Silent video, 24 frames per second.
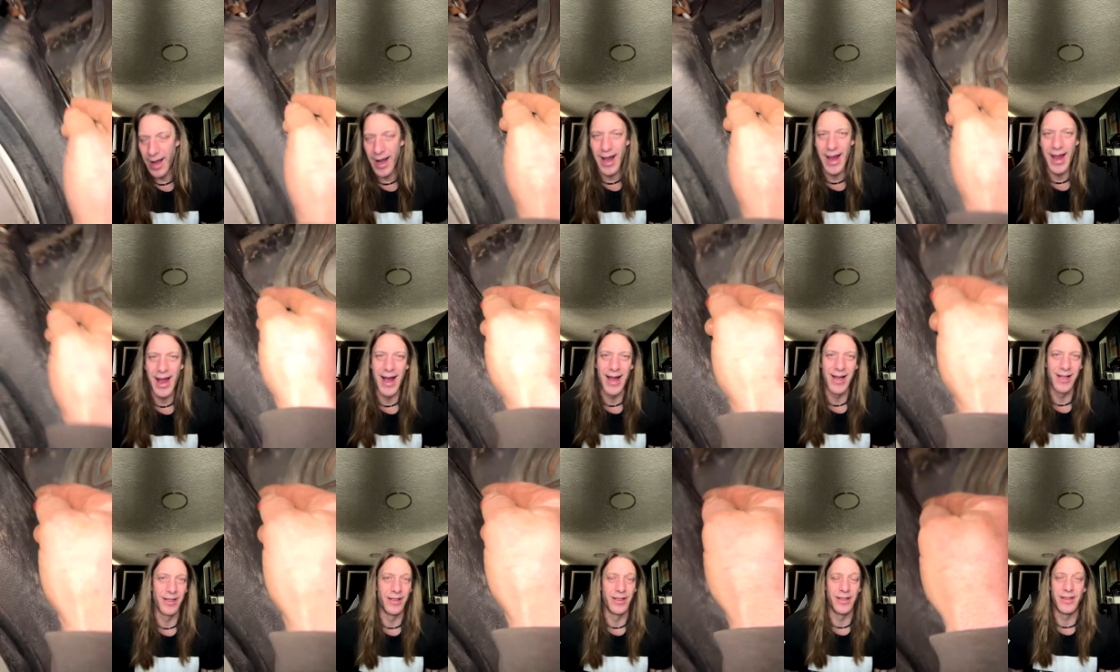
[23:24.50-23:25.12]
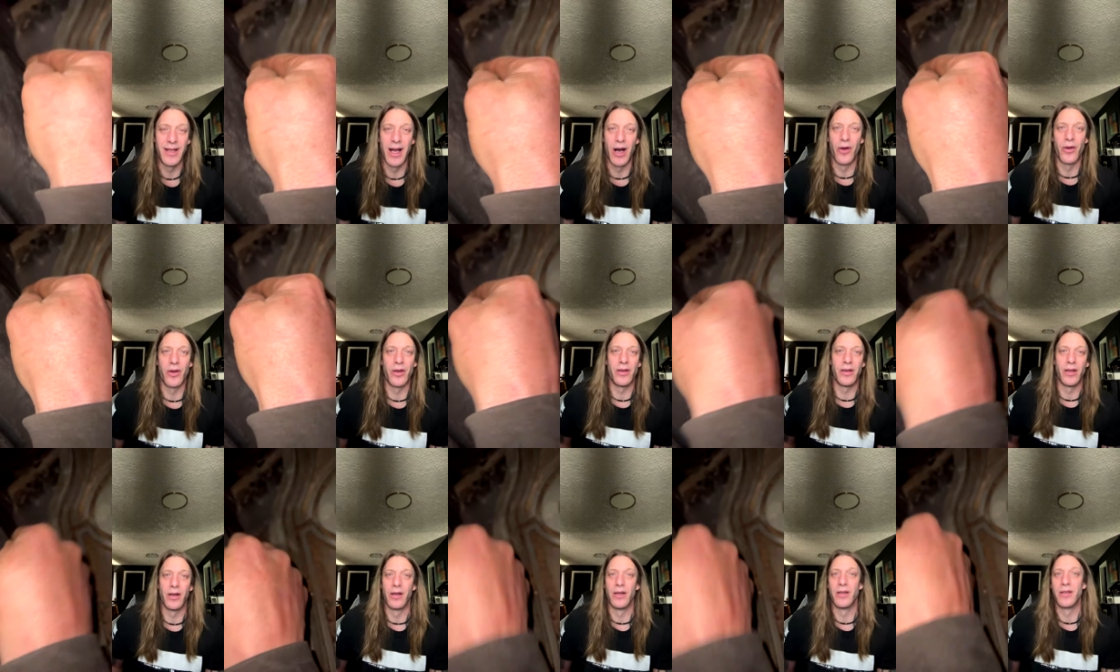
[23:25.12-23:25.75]
I highly doubt it
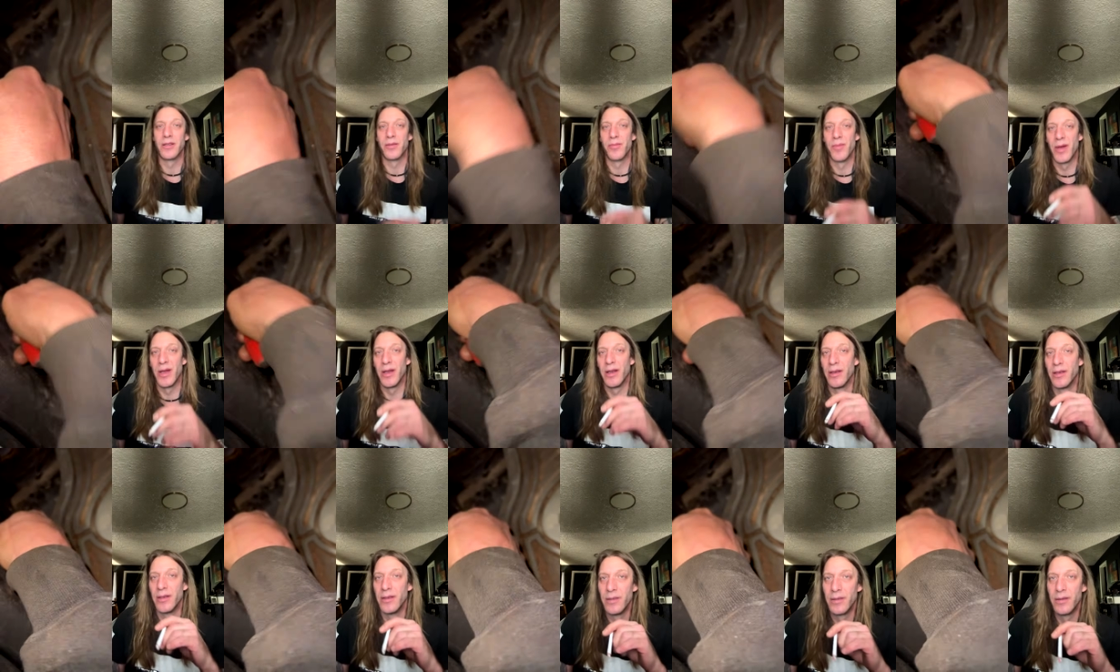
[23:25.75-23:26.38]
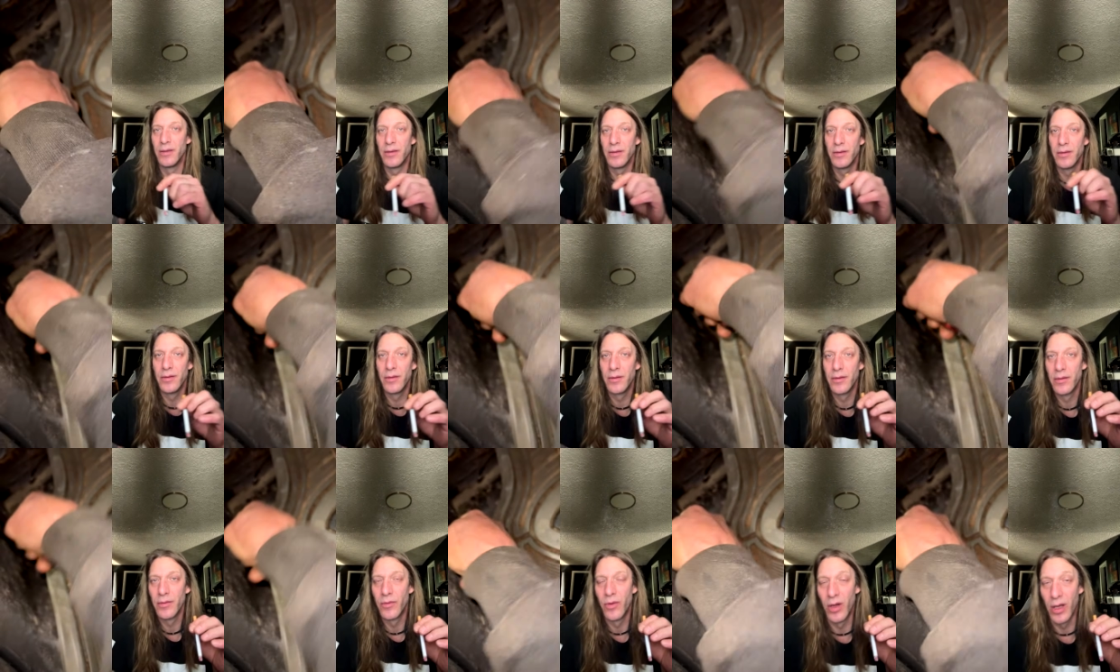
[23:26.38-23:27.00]
does, man.
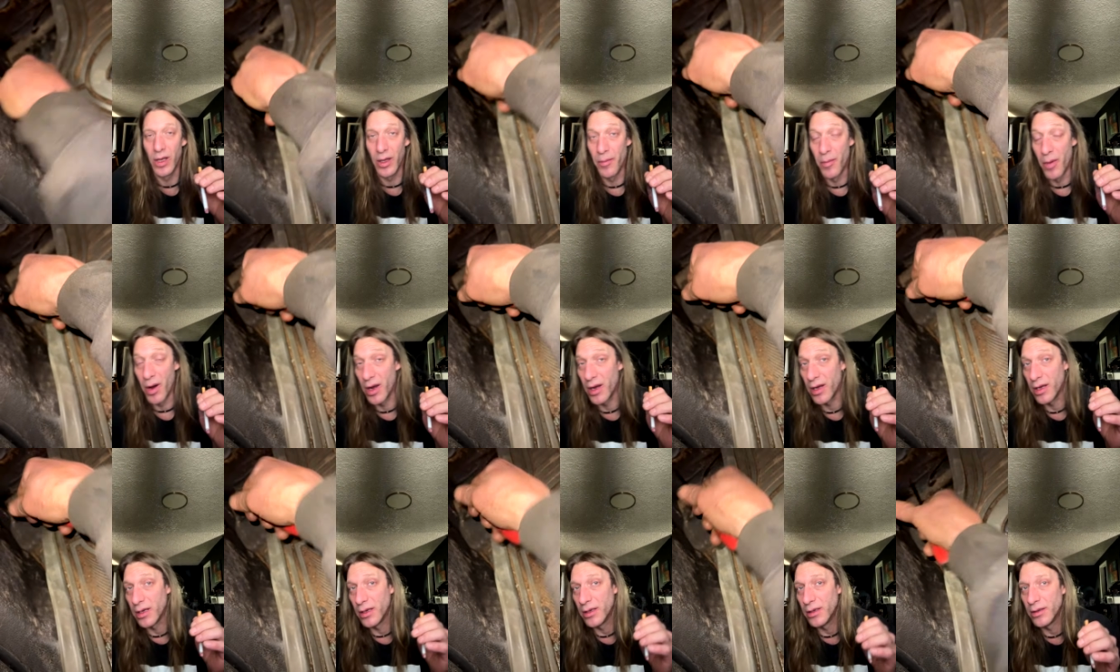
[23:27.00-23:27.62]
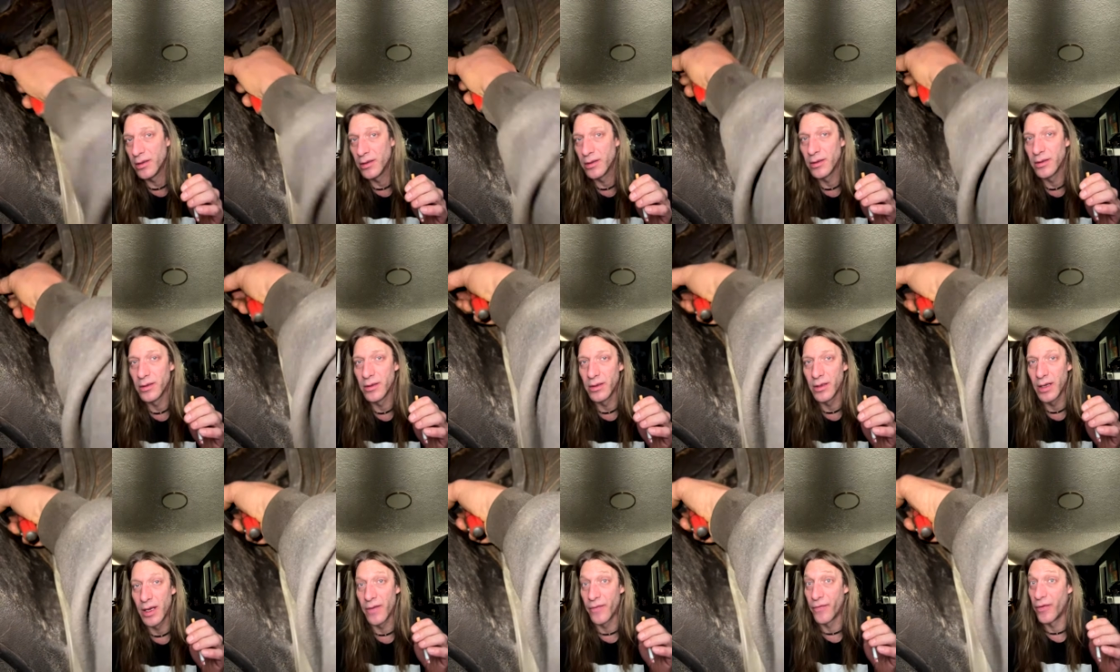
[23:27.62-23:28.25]
Well, it might.
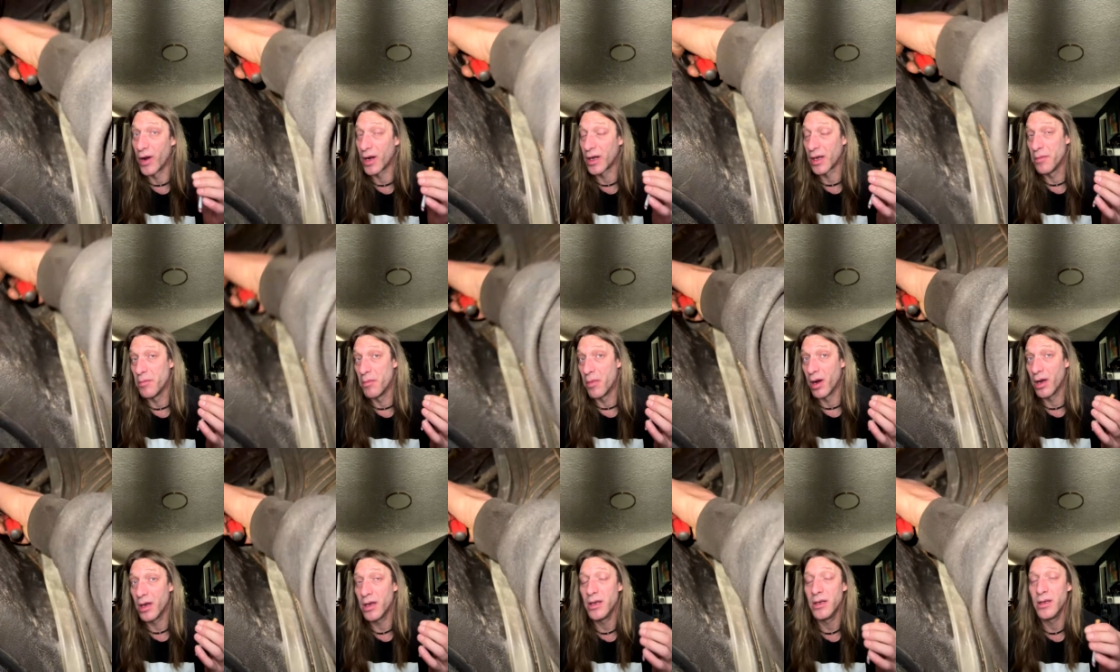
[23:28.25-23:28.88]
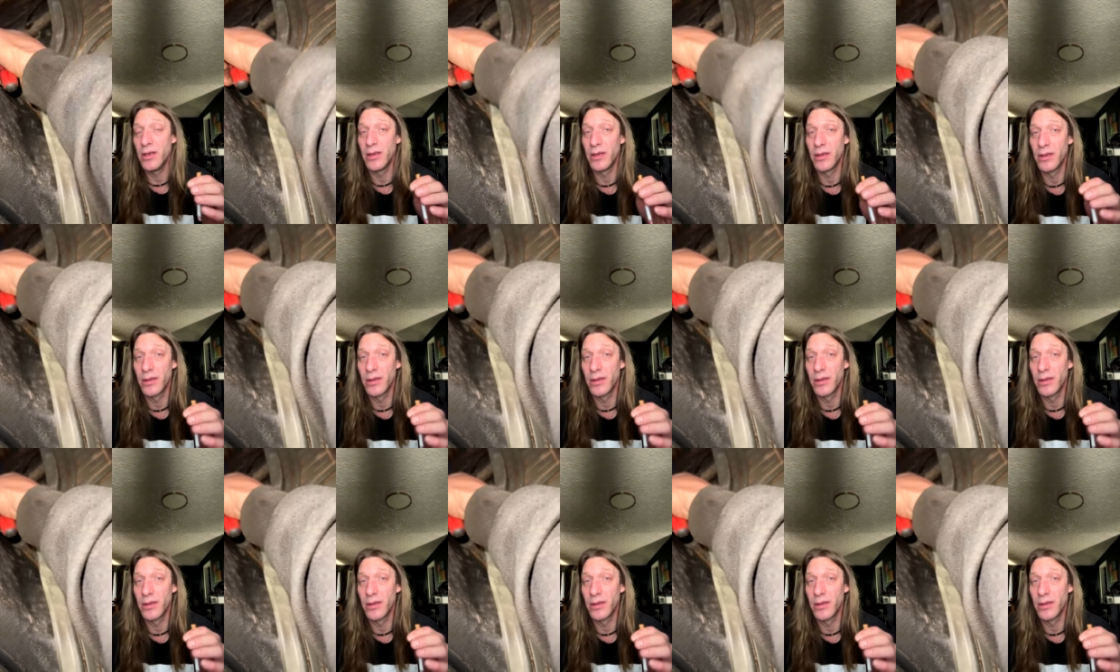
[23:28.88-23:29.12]
It fucking might.